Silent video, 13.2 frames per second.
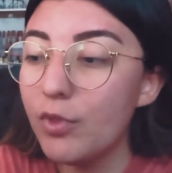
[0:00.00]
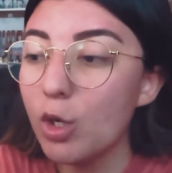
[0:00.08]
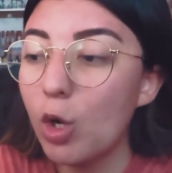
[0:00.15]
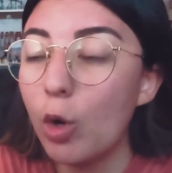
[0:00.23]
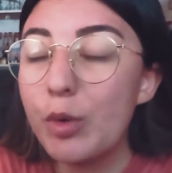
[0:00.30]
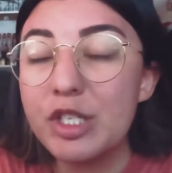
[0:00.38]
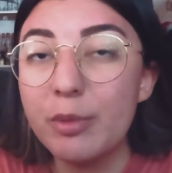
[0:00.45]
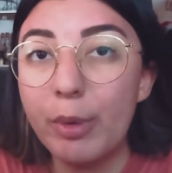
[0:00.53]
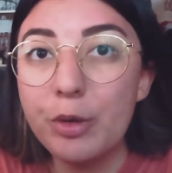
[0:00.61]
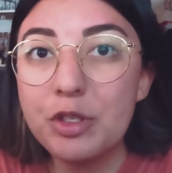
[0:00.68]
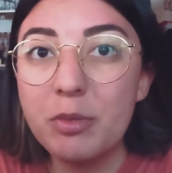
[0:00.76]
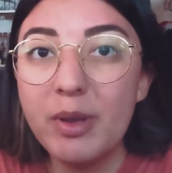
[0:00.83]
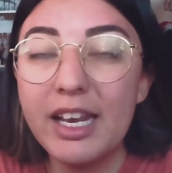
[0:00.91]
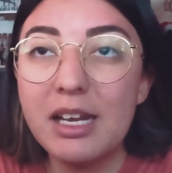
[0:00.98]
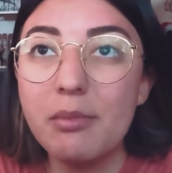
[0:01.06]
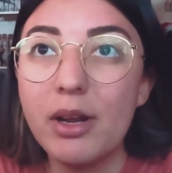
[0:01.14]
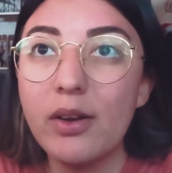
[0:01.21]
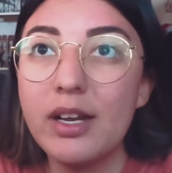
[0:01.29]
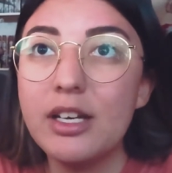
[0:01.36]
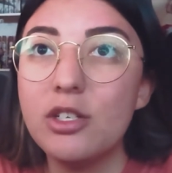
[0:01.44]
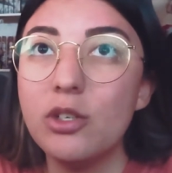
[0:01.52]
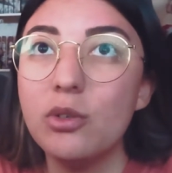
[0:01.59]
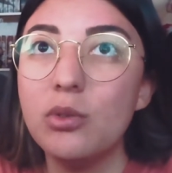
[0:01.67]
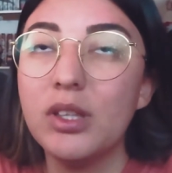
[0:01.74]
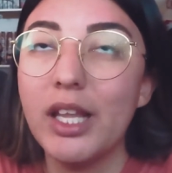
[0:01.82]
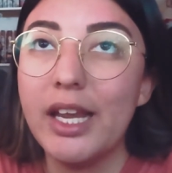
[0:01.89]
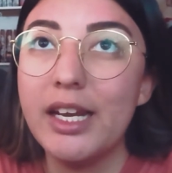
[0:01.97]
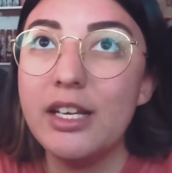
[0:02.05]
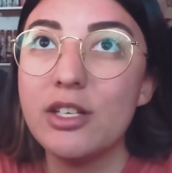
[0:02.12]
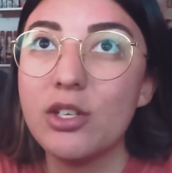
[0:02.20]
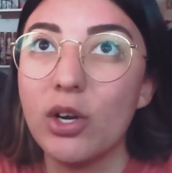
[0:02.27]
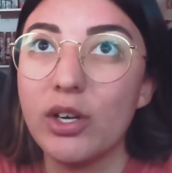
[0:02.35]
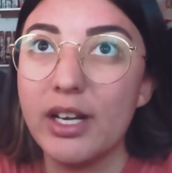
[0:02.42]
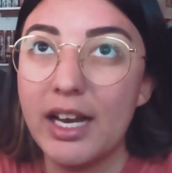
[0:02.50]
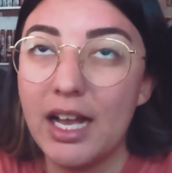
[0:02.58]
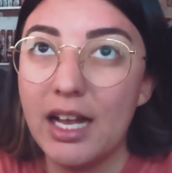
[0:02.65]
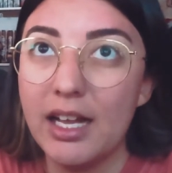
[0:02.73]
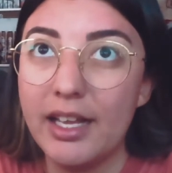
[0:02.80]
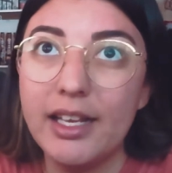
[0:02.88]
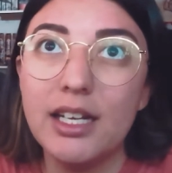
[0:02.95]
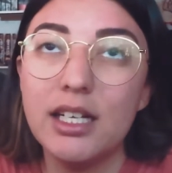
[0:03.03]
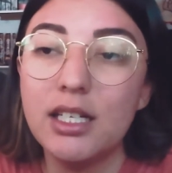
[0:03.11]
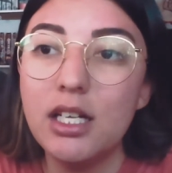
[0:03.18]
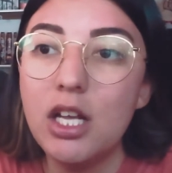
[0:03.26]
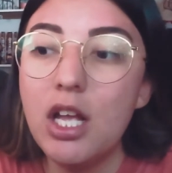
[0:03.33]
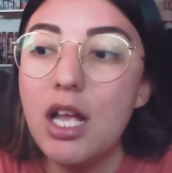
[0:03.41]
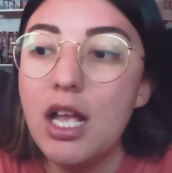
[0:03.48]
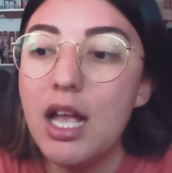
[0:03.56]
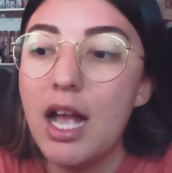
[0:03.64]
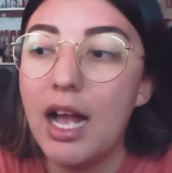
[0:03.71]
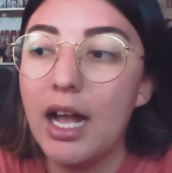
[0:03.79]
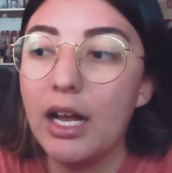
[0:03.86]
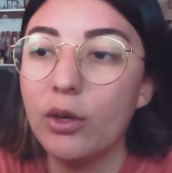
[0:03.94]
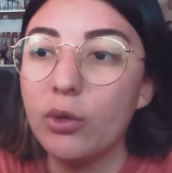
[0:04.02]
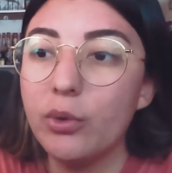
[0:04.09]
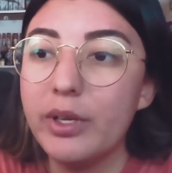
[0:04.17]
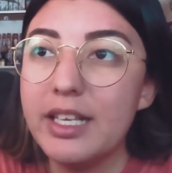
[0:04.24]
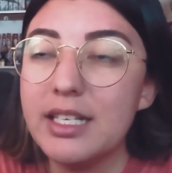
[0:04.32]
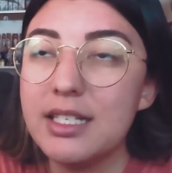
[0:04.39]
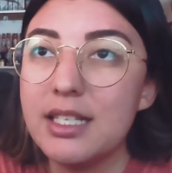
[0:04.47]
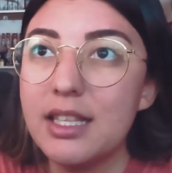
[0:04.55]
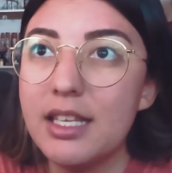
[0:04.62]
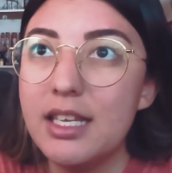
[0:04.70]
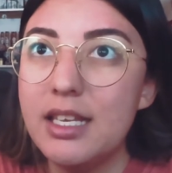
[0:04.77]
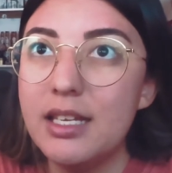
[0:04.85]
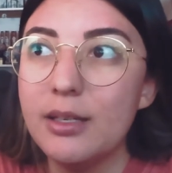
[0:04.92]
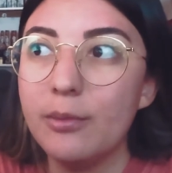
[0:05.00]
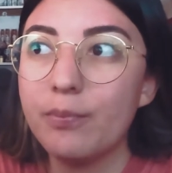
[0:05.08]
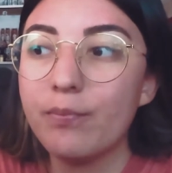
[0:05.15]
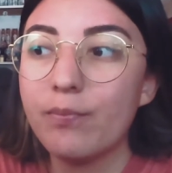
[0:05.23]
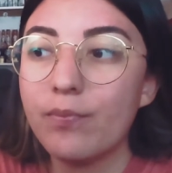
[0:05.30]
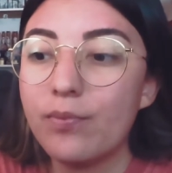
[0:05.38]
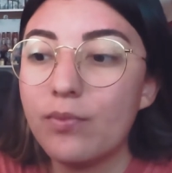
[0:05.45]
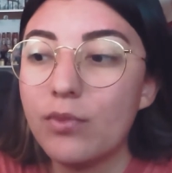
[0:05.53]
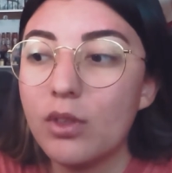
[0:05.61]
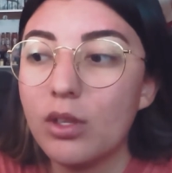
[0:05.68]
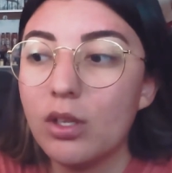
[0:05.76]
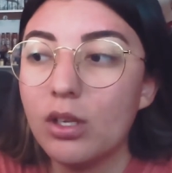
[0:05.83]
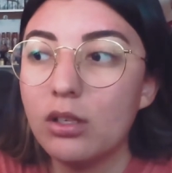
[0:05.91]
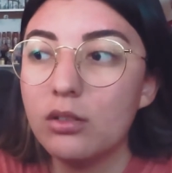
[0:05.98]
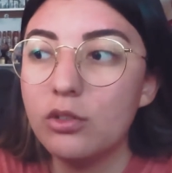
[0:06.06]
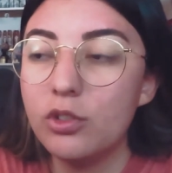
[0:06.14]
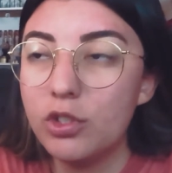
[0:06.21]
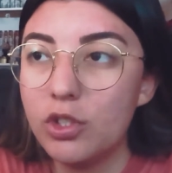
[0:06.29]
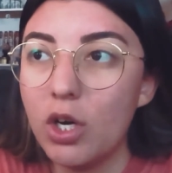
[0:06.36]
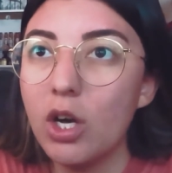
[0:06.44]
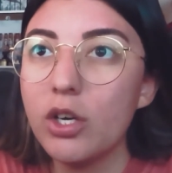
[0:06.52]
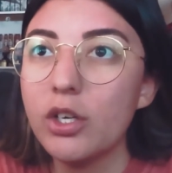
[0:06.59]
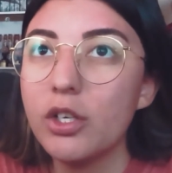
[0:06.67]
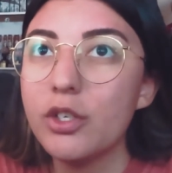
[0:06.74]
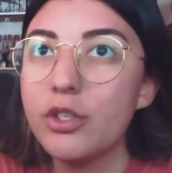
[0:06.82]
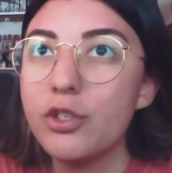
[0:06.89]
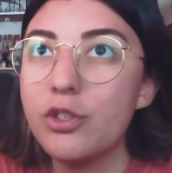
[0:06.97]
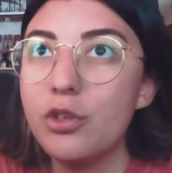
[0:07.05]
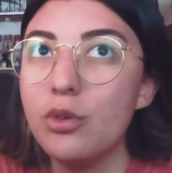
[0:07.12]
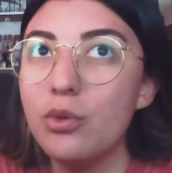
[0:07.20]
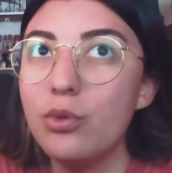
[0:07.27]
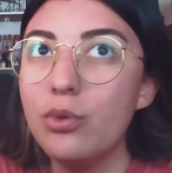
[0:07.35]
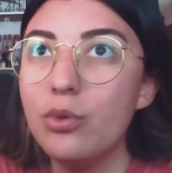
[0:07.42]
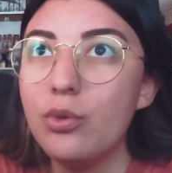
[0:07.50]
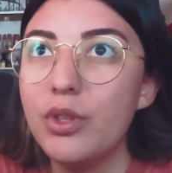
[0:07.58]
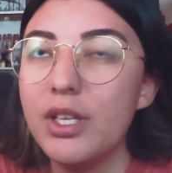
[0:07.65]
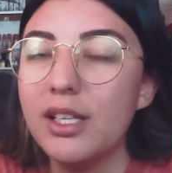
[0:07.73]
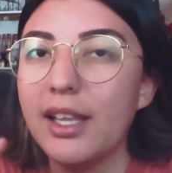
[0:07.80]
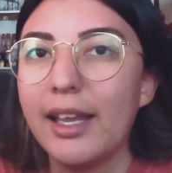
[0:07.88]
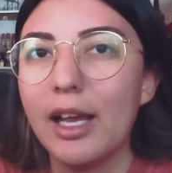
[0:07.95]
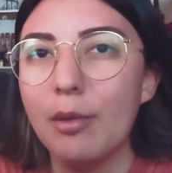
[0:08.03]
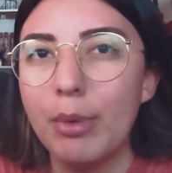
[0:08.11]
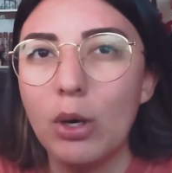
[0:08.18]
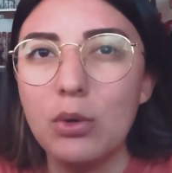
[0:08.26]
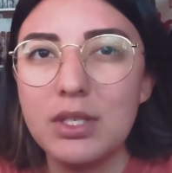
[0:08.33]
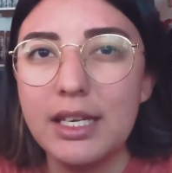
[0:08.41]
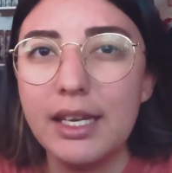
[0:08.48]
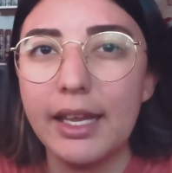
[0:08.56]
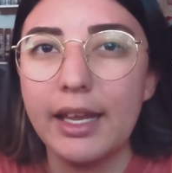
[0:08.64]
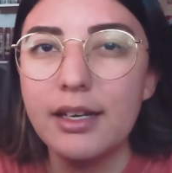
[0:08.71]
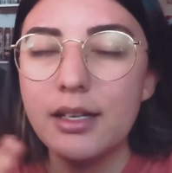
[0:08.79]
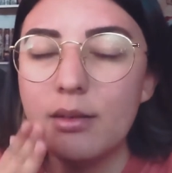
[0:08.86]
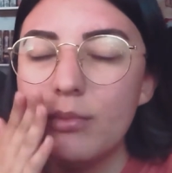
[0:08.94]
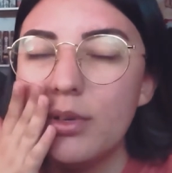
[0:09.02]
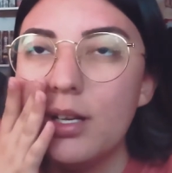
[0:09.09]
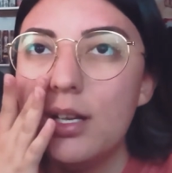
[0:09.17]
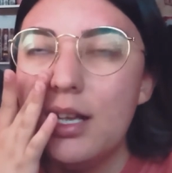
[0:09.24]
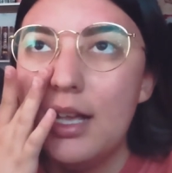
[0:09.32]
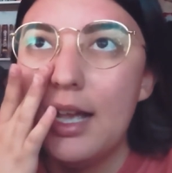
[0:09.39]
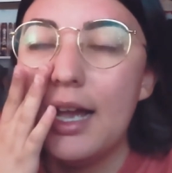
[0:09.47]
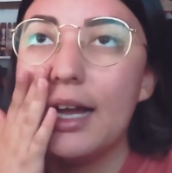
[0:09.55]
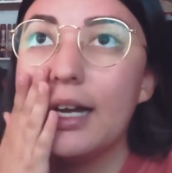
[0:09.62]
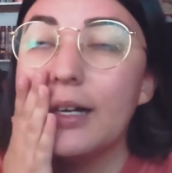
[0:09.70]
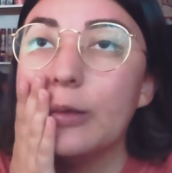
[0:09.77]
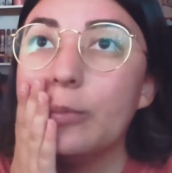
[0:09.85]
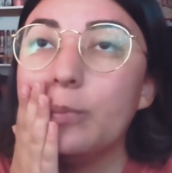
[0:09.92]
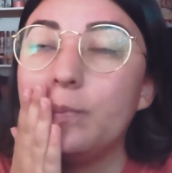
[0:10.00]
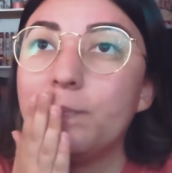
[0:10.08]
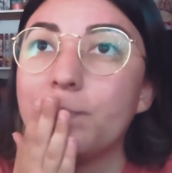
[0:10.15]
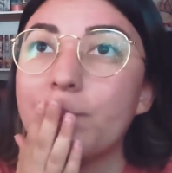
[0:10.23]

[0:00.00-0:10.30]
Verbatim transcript: who is supposed to be getting married to Lady Sarnaya, who is the daughter to the like opposing kingdom. Um,